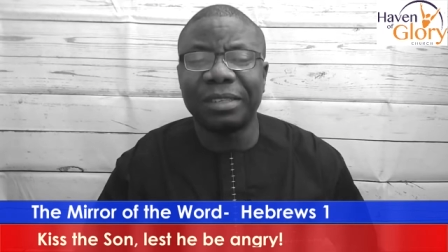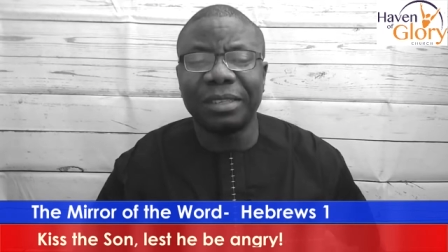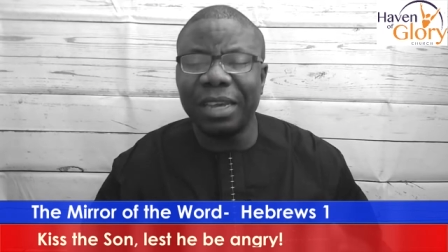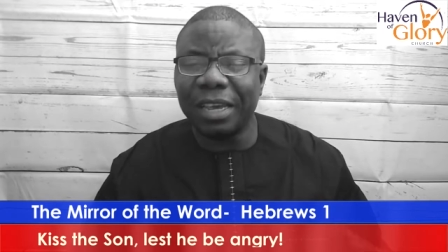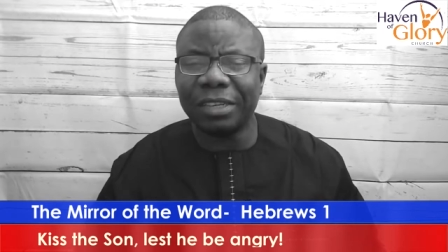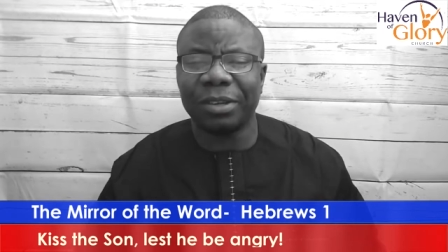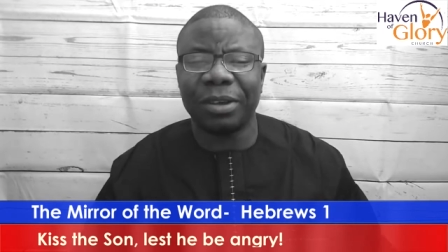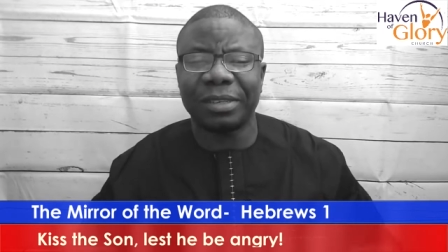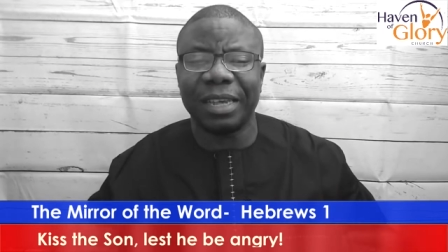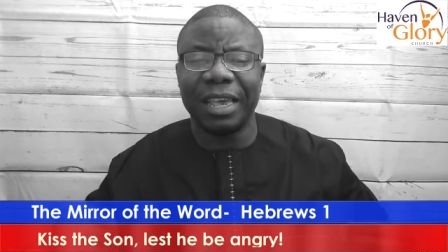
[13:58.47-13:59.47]

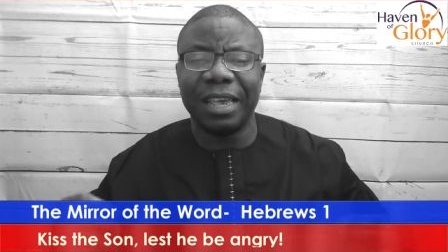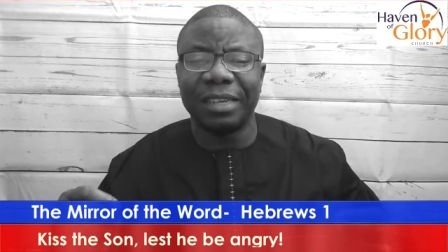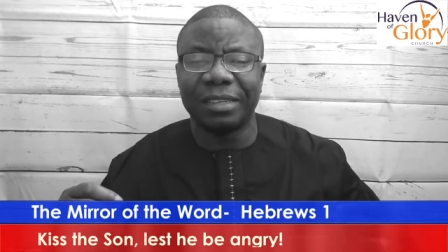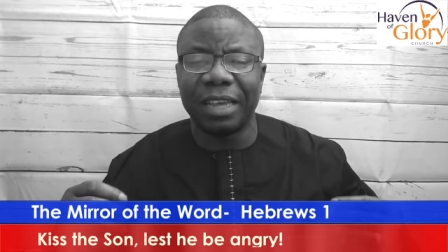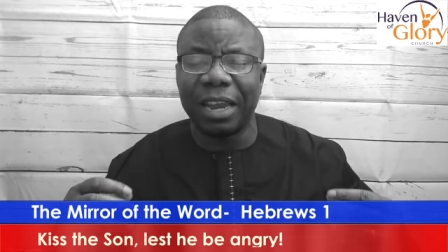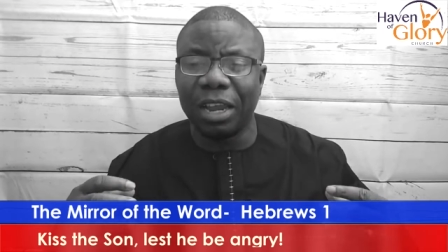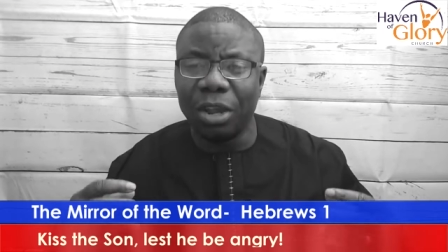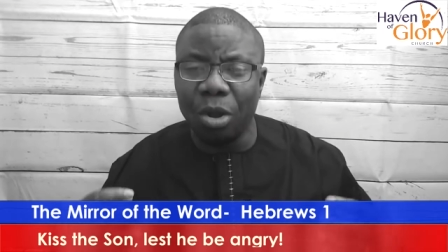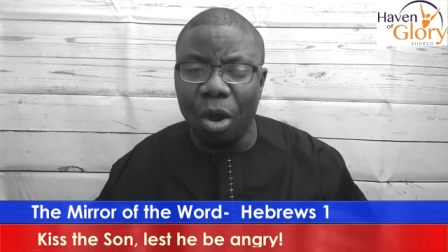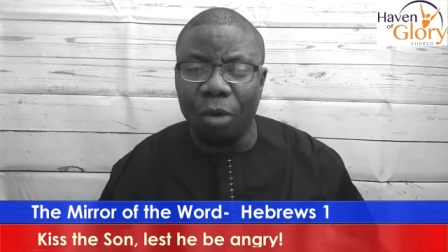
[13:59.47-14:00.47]
Jesus is the
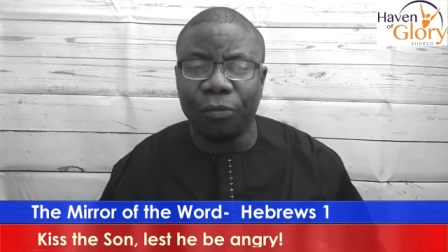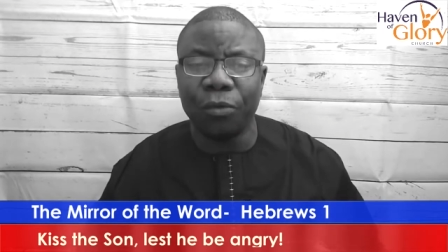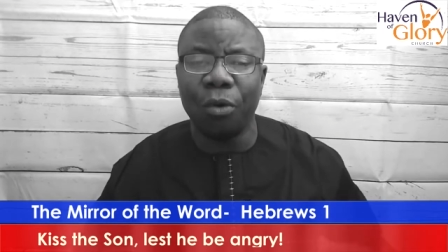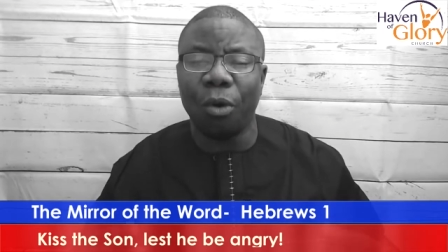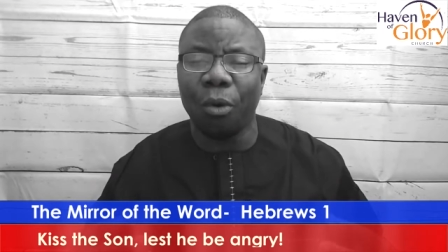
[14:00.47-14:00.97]
lawful